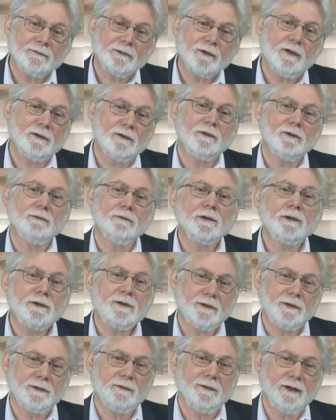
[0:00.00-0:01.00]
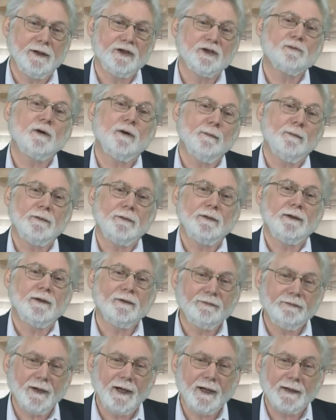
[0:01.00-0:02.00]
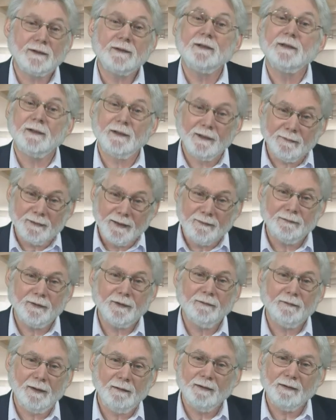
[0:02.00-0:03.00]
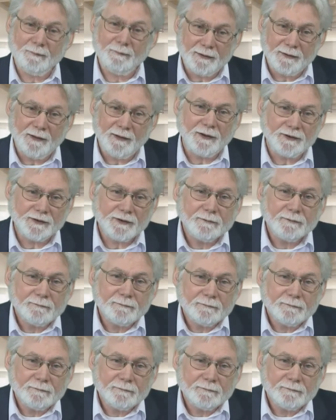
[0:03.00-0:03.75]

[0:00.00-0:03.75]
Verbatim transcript: all you're really doing is promoting the fact that you don't have a great reputation.